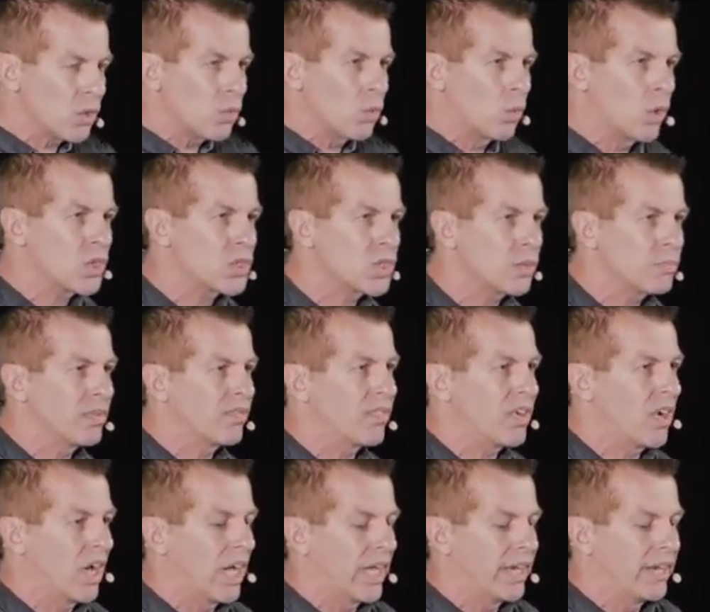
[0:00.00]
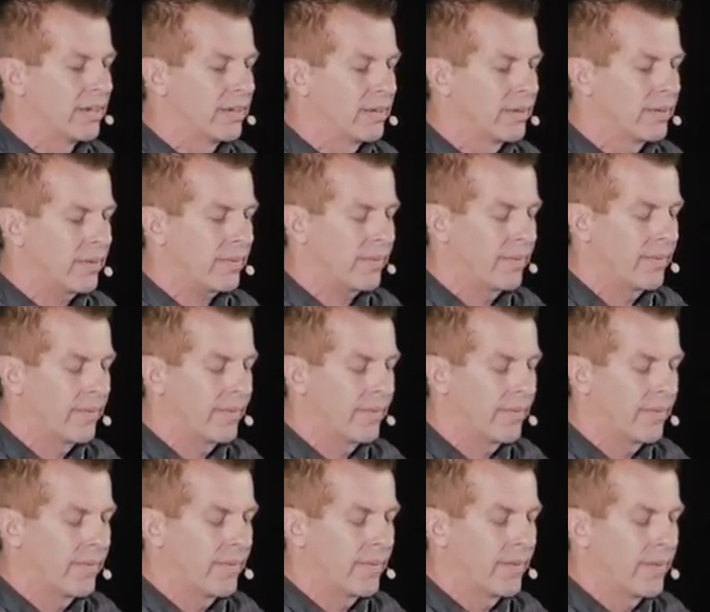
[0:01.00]
their worship of God,
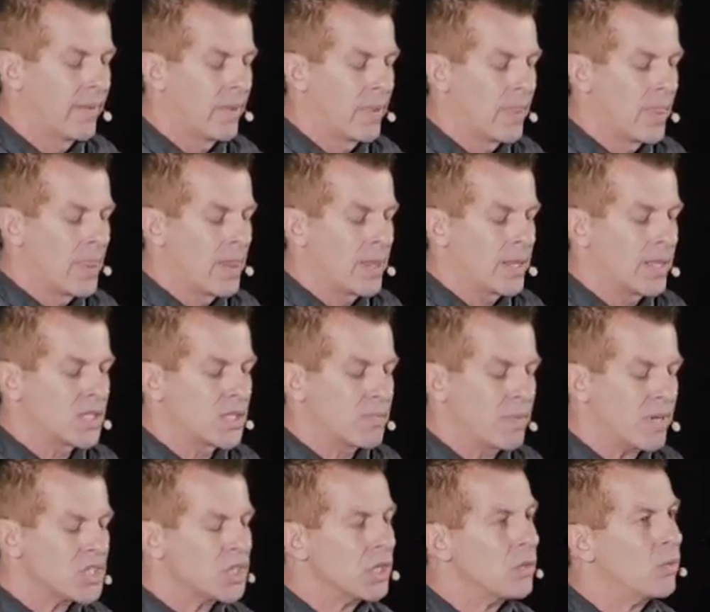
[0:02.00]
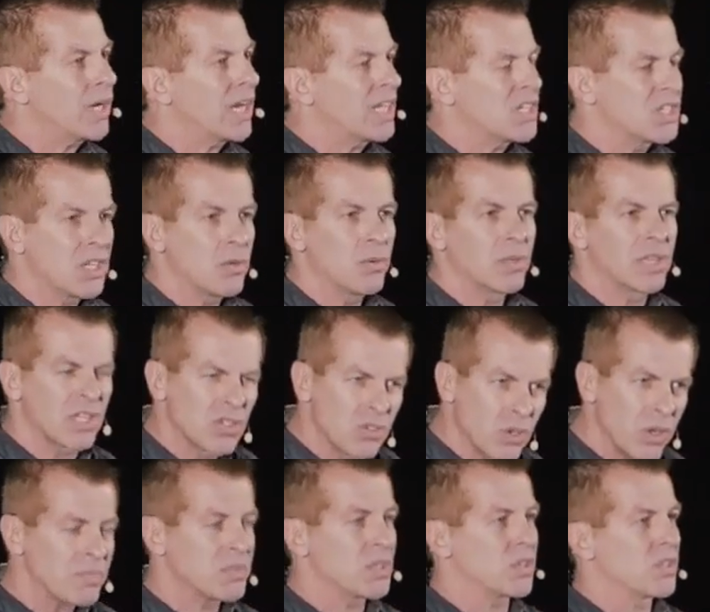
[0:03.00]
especially when I see what the
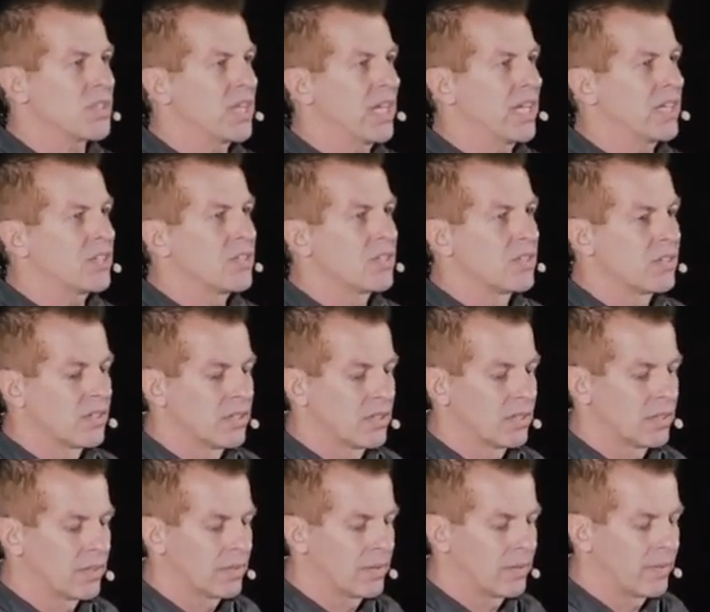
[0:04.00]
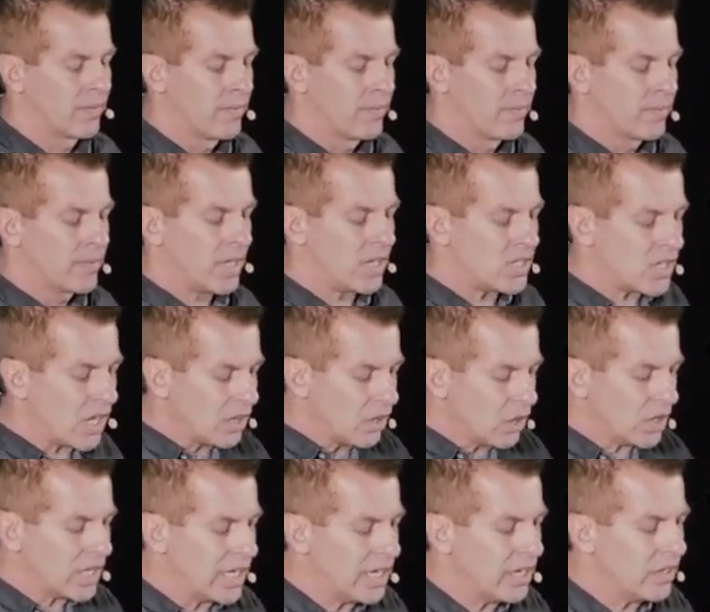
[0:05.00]
scripture says. Because I
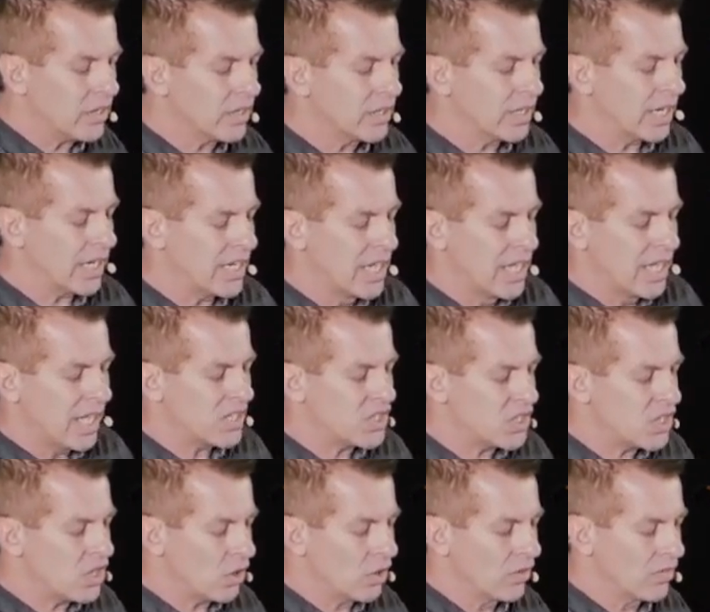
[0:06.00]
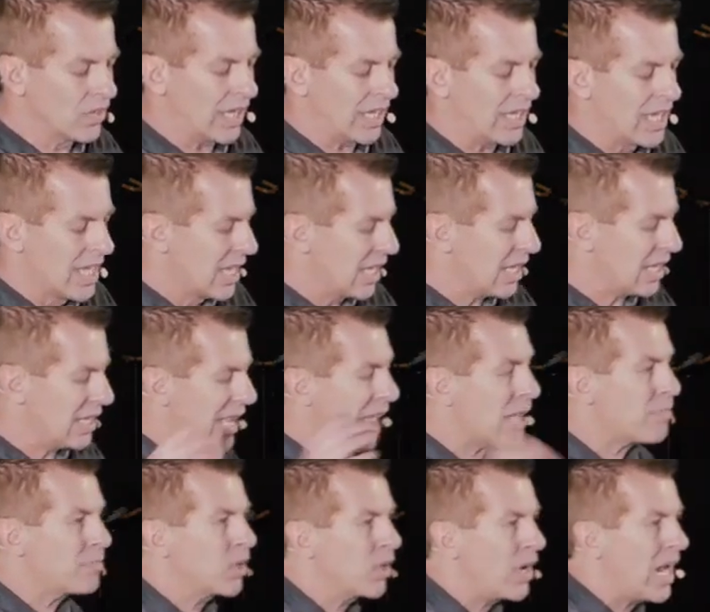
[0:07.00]
look here and I, I see all over, like,
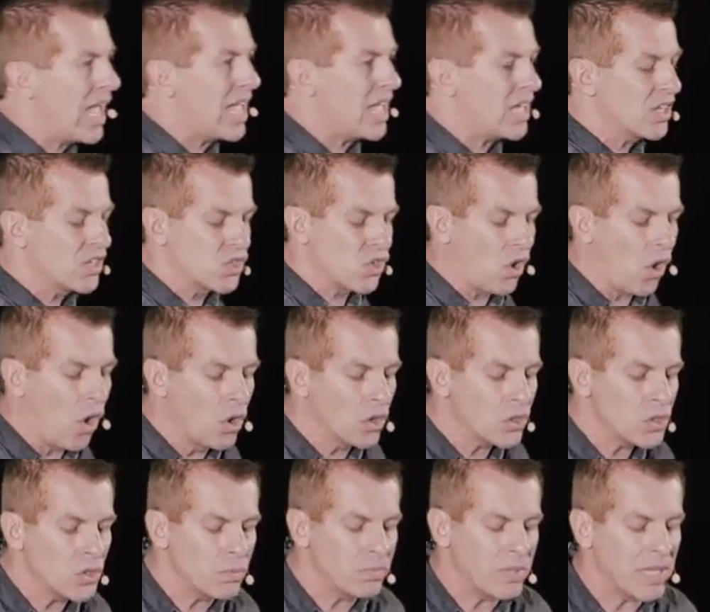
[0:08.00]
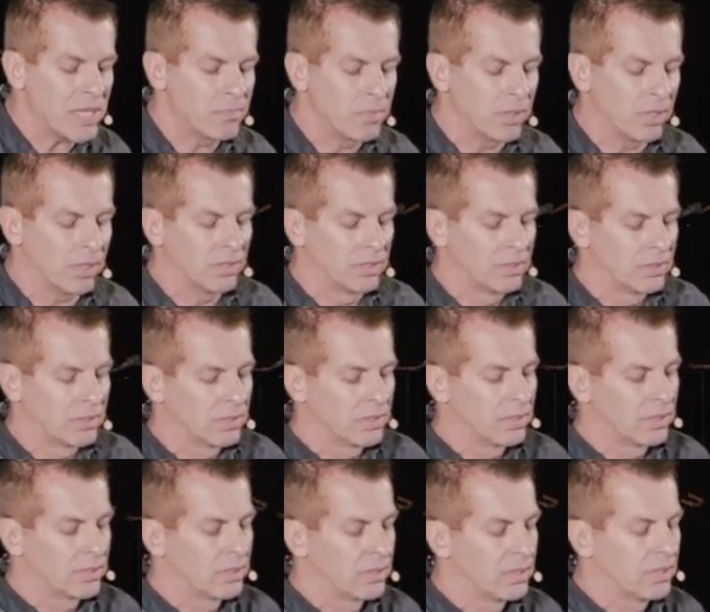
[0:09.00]
clap your hands, all you people.
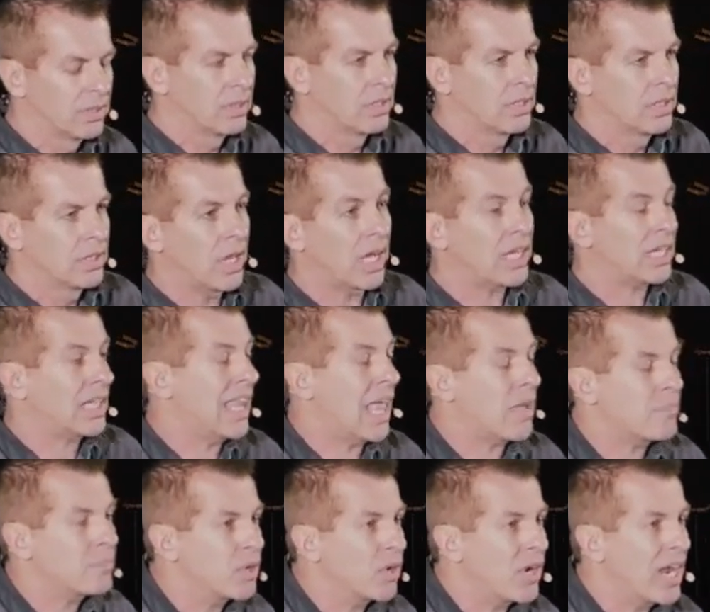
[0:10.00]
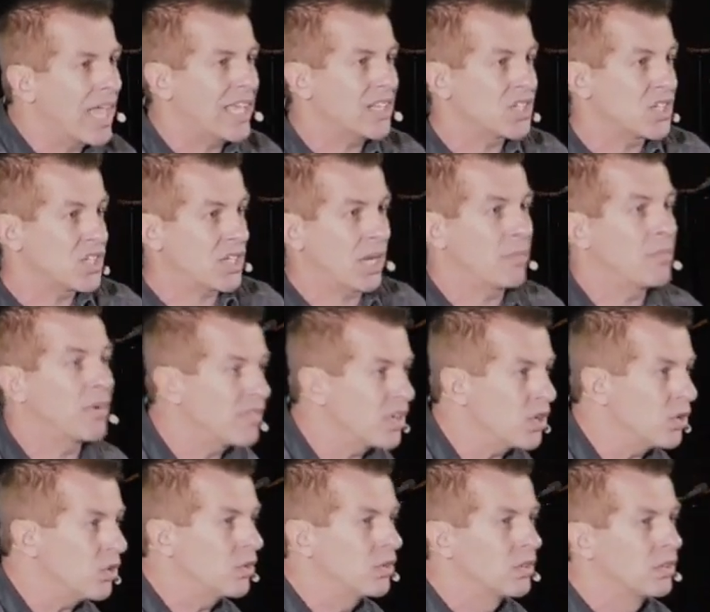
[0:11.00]
Not clap your hands, some of
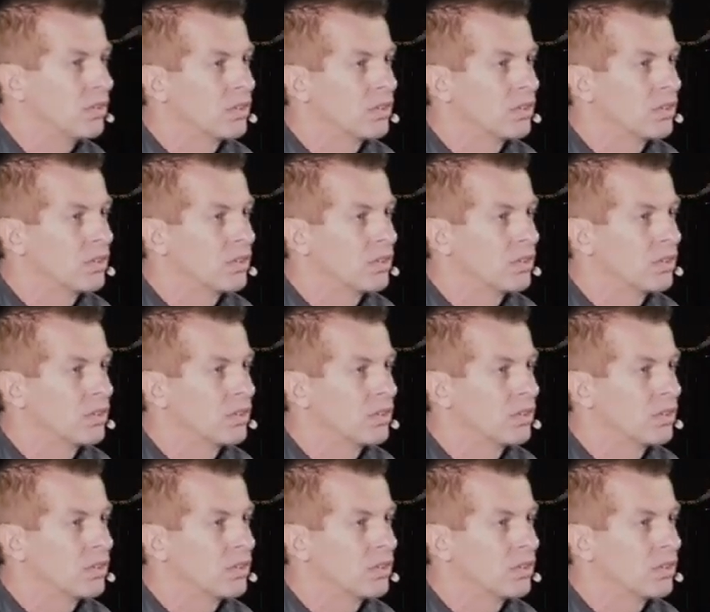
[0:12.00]
you.